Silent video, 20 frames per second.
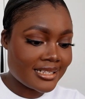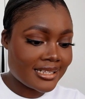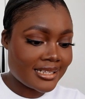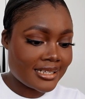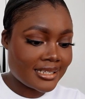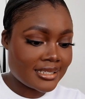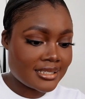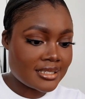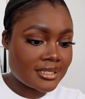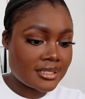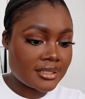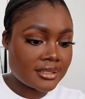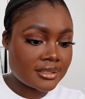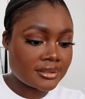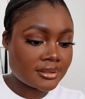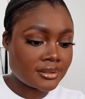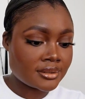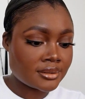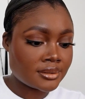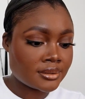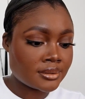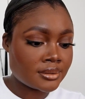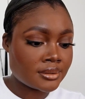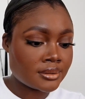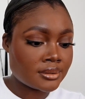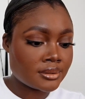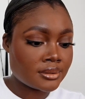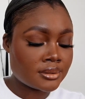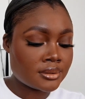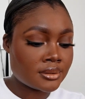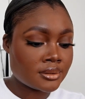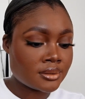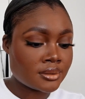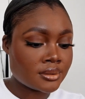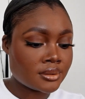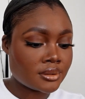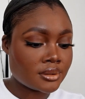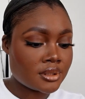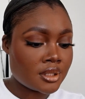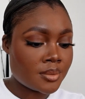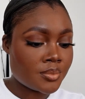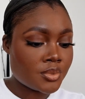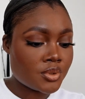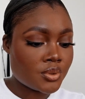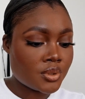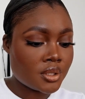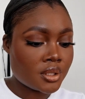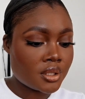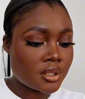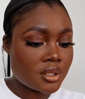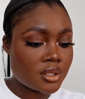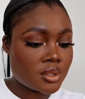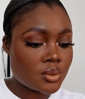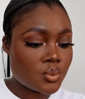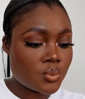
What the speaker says: lighter. I'm doing this